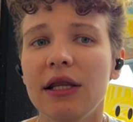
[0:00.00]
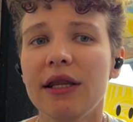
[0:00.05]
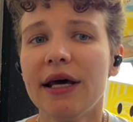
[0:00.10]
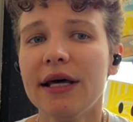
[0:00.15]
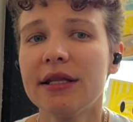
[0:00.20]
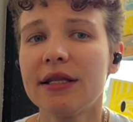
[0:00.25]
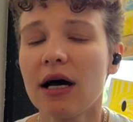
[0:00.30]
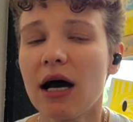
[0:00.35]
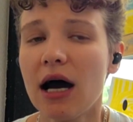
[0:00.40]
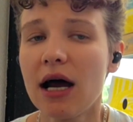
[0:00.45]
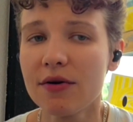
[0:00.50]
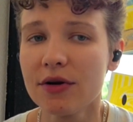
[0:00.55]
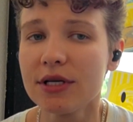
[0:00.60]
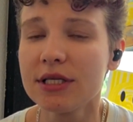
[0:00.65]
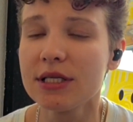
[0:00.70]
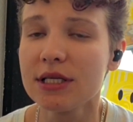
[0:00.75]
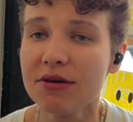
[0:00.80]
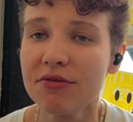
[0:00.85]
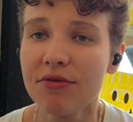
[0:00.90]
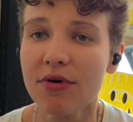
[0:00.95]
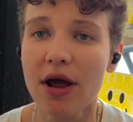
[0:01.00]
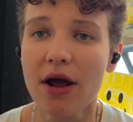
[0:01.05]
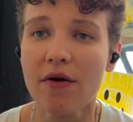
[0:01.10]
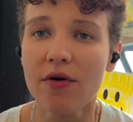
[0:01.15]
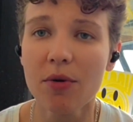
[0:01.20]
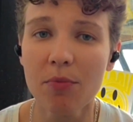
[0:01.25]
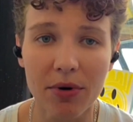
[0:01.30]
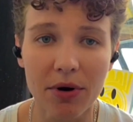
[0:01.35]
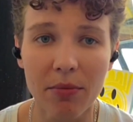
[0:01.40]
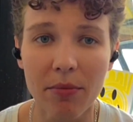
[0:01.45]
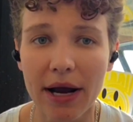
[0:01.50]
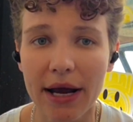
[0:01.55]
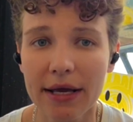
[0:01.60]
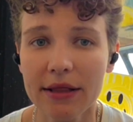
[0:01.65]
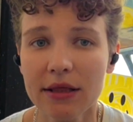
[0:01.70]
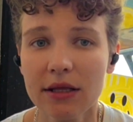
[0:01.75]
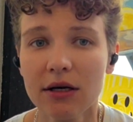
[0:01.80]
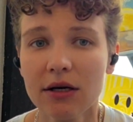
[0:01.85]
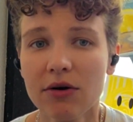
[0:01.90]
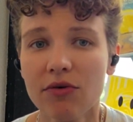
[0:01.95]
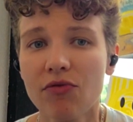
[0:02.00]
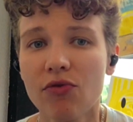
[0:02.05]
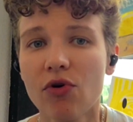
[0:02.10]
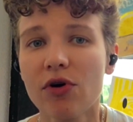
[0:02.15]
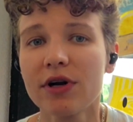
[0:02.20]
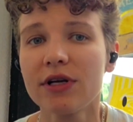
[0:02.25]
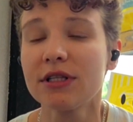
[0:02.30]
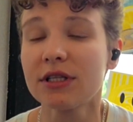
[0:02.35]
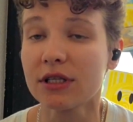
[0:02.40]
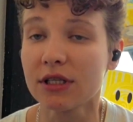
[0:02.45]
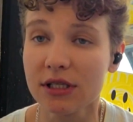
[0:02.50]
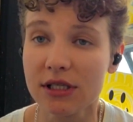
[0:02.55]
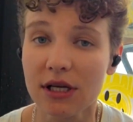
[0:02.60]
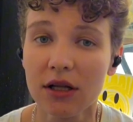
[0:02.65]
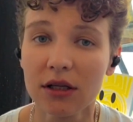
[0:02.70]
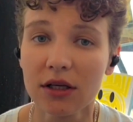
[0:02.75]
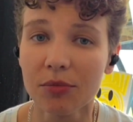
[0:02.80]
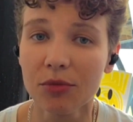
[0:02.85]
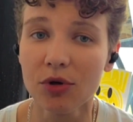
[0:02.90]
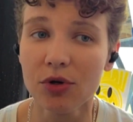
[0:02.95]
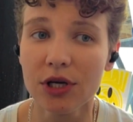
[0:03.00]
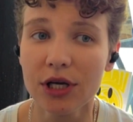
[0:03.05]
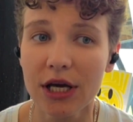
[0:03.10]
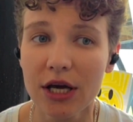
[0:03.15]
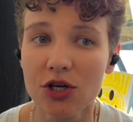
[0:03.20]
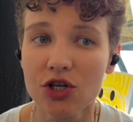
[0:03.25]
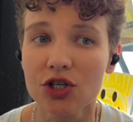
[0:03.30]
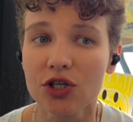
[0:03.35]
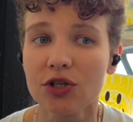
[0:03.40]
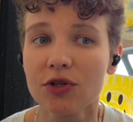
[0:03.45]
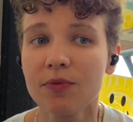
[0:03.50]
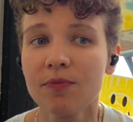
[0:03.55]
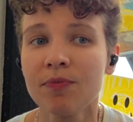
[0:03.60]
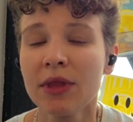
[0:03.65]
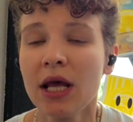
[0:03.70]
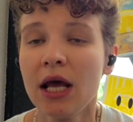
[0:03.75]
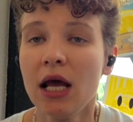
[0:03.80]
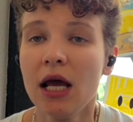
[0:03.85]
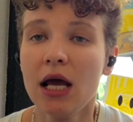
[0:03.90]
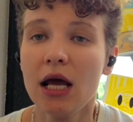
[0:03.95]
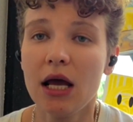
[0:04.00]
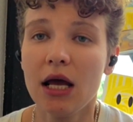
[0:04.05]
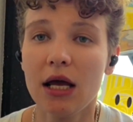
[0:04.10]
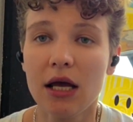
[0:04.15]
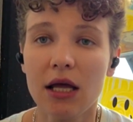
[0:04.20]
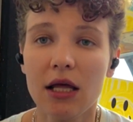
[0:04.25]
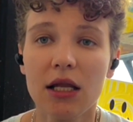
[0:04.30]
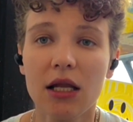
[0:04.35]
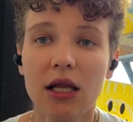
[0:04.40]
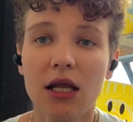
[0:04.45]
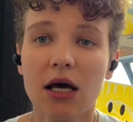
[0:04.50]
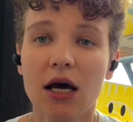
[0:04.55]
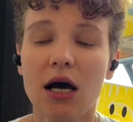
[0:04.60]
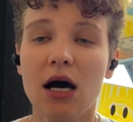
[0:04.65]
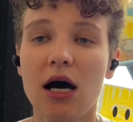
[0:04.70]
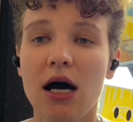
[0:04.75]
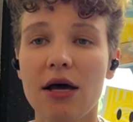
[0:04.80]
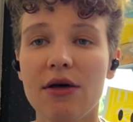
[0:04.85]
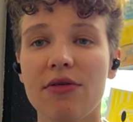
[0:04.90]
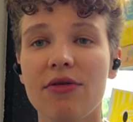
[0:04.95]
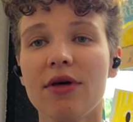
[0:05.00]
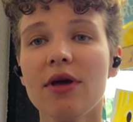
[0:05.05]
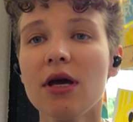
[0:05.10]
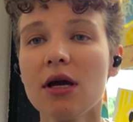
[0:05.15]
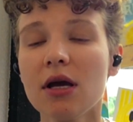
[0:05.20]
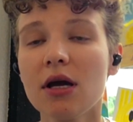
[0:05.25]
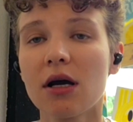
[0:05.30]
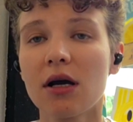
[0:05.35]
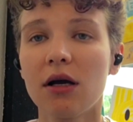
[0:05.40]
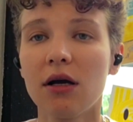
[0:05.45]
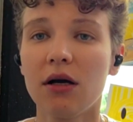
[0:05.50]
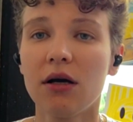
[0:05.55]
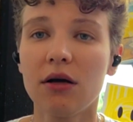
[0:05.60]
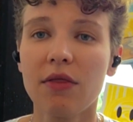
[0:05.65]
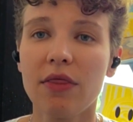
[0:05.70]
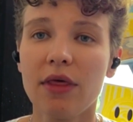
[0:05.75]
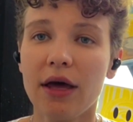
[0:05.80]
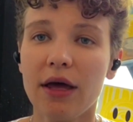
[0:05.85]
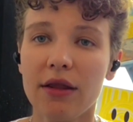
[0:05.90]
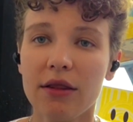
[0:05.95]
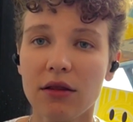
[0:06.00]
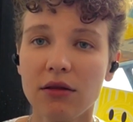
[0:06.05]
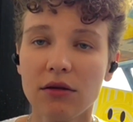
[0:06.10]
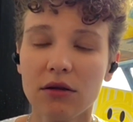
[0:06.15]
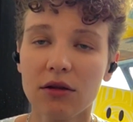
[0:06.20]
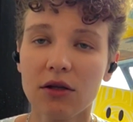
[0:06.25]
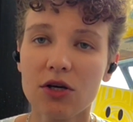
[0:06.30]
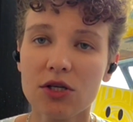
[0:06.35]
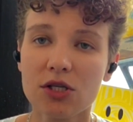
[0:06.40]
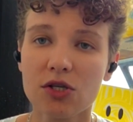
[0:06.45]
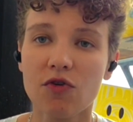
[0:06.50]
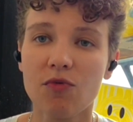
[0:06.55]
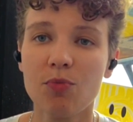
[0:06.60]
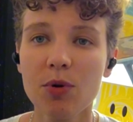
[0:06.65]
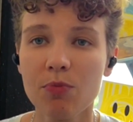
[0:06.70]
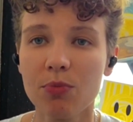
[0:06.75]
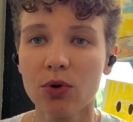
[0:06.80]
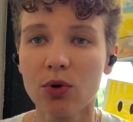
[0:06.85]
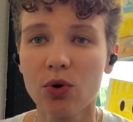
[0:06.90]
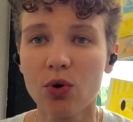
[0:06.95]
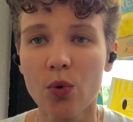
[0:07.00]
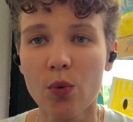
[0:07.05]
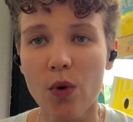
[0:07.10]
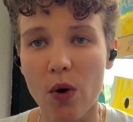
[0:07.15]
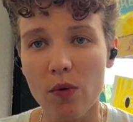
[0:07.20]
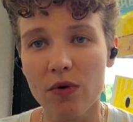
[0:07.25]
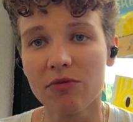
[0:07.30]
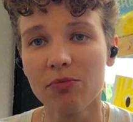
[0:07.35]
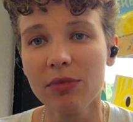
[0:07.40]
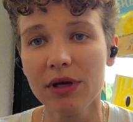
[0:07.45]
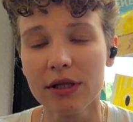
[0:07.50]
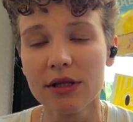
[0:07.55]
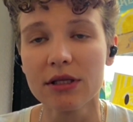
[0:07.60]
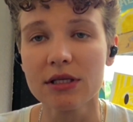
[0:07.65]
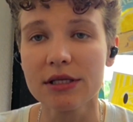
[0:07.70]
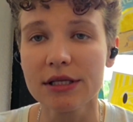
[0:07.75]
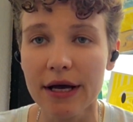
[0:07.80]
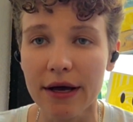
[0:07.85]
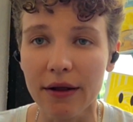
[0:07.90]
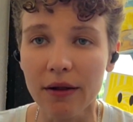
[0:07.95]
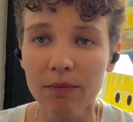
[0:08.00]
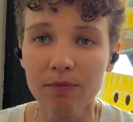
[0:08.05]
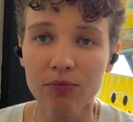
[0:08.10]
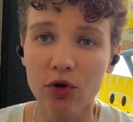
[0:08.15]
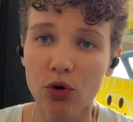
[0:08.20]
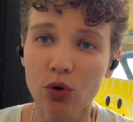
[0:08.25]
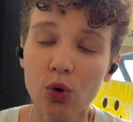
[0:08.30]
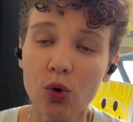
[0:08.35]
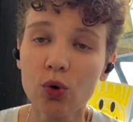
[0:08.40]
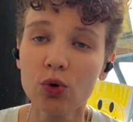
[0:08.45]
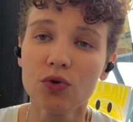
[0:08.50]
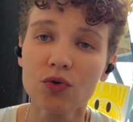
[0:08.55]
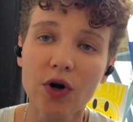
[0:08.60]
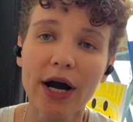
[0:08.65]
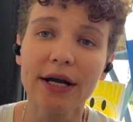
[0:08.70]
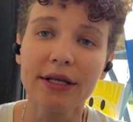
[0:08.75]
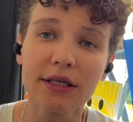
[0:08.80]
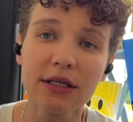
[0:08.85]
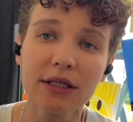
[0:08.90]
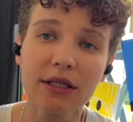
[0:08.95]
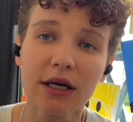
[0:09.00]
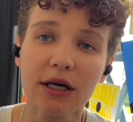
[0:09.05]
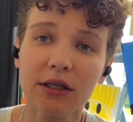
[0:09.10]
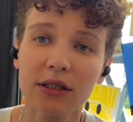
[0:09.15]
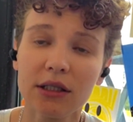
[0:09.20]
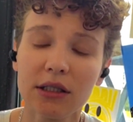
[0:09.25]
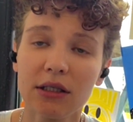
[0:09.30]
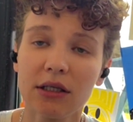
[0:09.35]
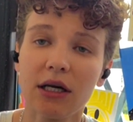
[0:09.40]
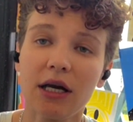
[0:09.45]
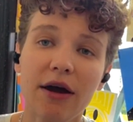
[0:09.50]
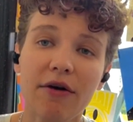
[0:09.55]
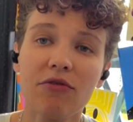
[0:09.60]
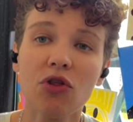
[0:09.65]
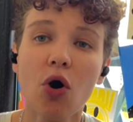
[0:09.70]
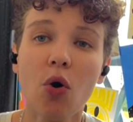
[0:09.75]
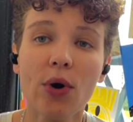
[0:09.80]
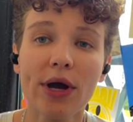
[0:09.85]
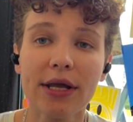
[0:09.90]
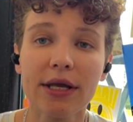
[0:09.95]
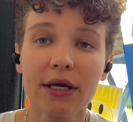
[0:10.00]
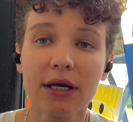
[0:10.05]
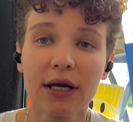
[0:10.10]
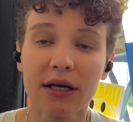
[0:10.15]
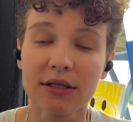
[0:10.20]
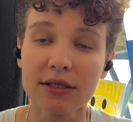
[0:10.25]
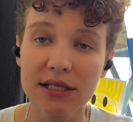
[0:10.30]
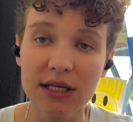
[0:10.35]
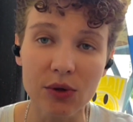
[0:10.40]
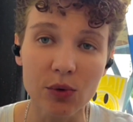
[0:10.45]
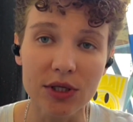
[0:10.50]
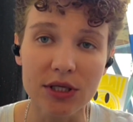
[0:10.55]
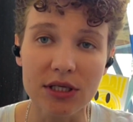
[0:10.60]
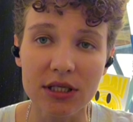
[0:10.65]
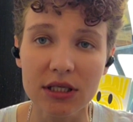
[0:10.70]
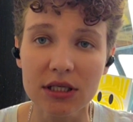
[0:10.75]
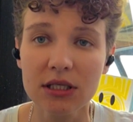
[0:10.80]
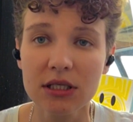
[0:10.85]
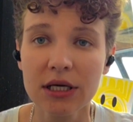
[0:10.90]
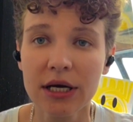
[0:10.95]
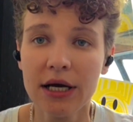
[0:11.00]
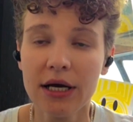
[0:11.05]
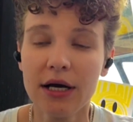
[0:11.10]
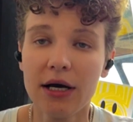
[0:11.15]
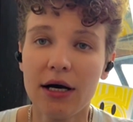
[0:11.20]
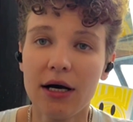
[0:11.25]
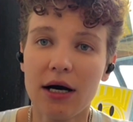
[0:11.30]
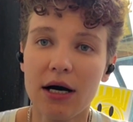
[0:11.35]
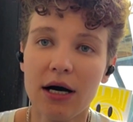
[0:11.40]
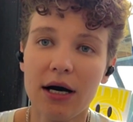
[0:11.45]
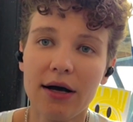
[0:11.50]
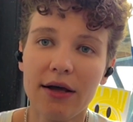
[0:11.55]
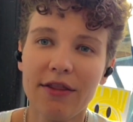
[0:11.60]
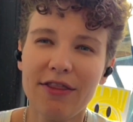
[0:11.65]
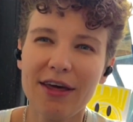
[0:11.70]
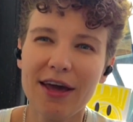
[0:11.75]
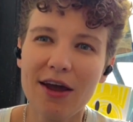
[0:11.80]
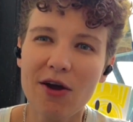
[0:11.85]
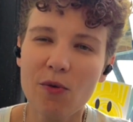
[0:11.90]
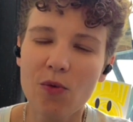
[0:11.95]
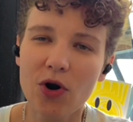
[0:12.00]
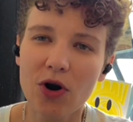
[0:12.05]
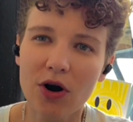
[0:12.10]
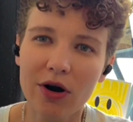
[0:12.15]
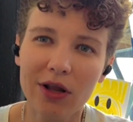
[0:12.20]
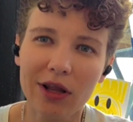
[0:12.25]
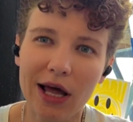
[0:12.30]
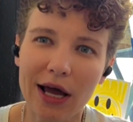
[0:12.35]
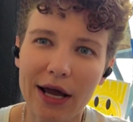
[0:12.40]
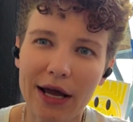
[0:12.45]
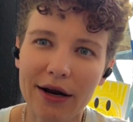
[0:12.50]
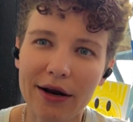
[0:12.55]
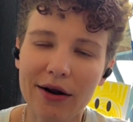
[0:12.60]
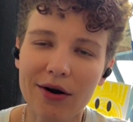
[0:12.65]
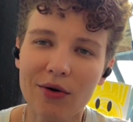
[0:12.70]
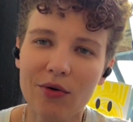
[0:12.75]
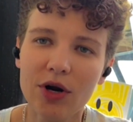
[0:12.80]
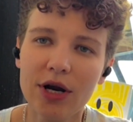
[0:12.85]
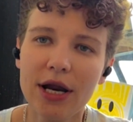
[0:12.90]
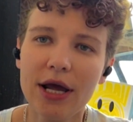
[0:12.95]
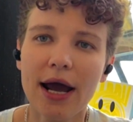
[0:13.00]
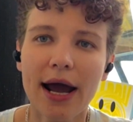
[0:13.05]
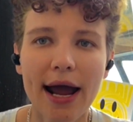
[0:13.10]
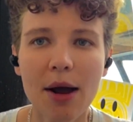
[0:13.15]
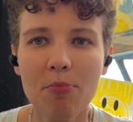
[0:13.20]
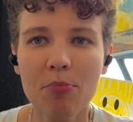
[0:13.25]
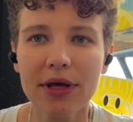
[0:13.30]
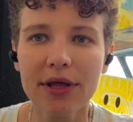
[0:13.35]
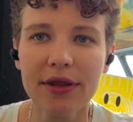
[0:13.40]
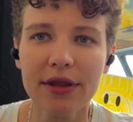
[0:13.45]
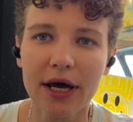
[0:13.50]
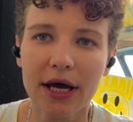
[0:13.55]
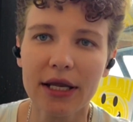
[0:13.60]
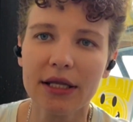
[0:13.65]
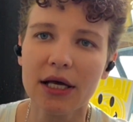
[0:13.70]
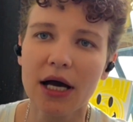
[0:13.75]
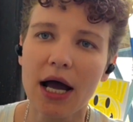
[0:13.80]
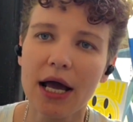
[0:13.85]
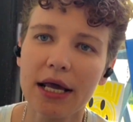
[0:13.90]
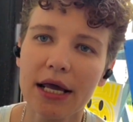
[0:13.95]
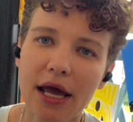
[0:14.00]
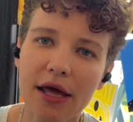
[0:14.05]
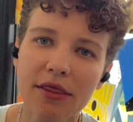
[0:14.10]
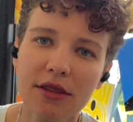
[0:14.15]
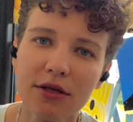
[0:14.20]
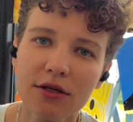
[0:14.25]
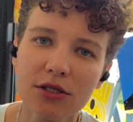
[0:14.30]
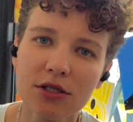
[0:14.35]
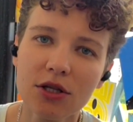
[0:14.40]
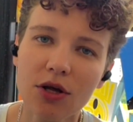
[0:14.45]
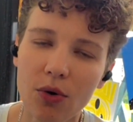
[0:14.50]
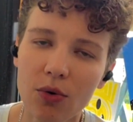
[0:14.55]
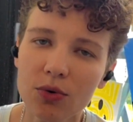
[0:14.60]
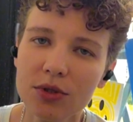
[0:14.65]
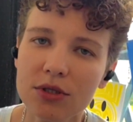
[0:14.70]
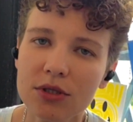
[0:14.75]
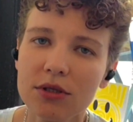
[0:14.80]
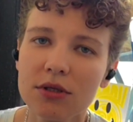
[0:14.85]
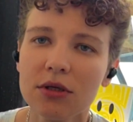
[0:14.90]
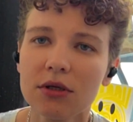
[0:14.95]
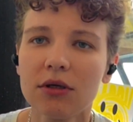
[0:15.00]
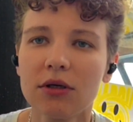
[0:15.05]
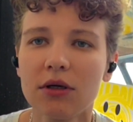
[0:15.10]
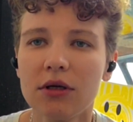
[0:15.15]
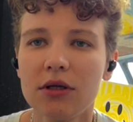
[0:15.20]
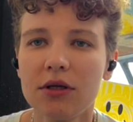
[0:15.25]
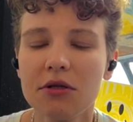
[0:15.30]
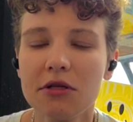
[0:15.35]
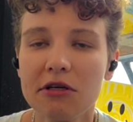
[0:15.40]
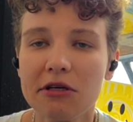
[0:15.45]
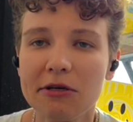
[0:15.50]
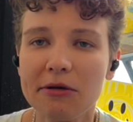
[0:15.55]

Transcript: that I receive a reprimand for intercell communication. And I think that lots of people who were with me in the cell, who could write it and have no any consequences, they were like really happy that I get this note, and